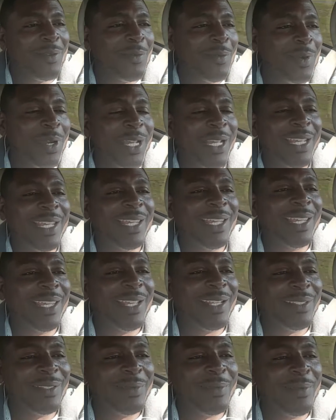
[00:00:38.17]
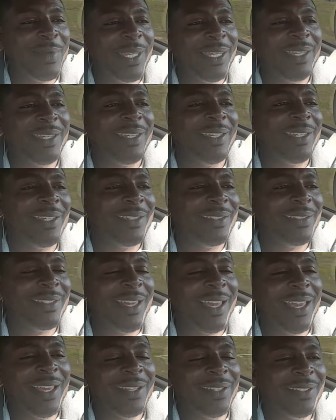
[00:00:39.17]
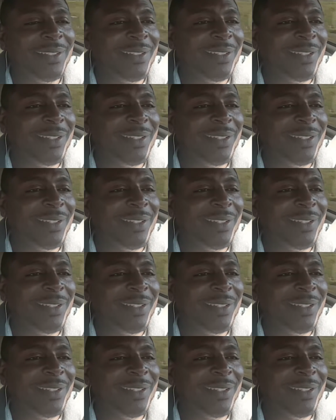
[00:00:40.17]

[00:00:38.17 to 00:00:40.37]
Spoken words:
what gets me is that